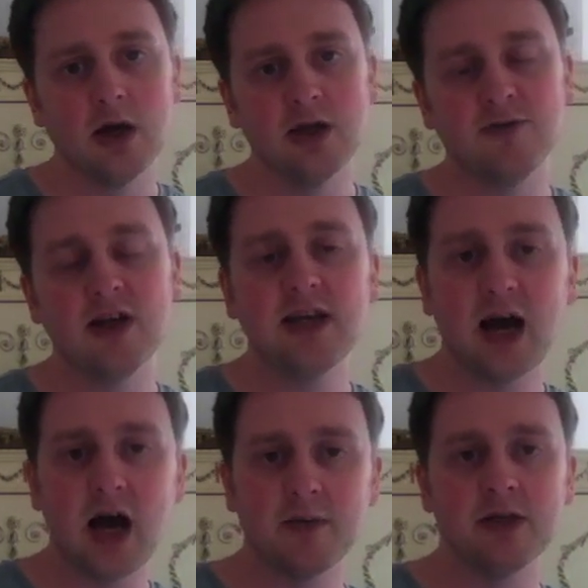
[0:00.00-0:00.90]
He's very
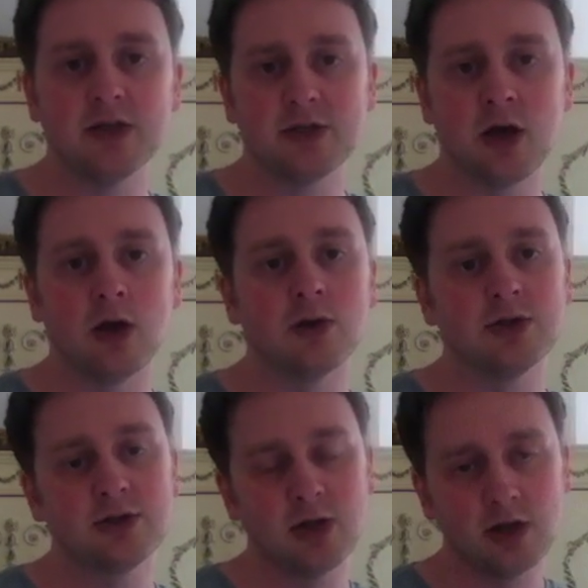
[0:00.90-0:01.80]
calm in his style.
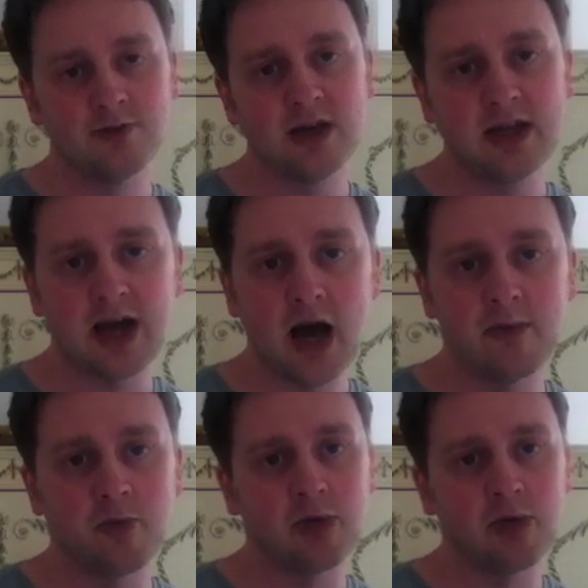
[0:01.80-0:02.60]
His style is very calm